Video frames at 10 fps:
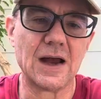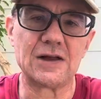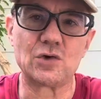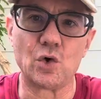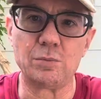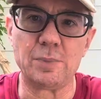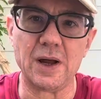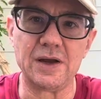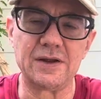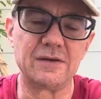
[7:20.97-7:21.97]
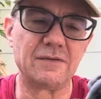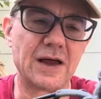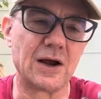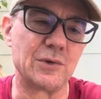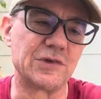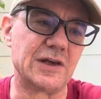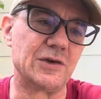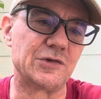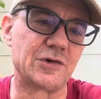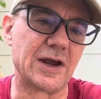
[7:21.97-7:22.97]
I told Budd that I was a
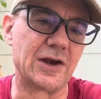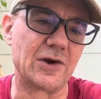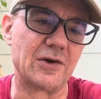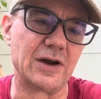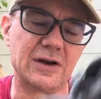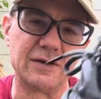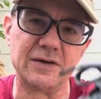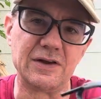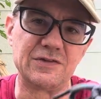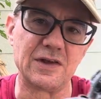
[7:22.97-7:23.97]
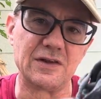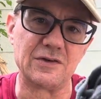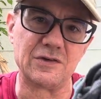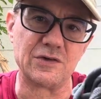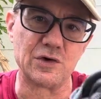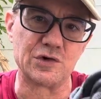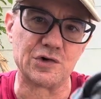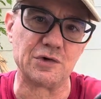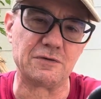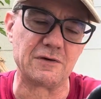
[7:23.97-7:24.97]
heel striker and he said this is a good
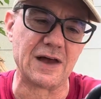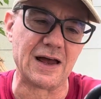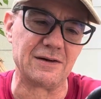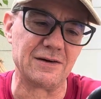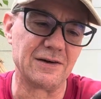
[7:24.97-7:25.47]
shoe for that.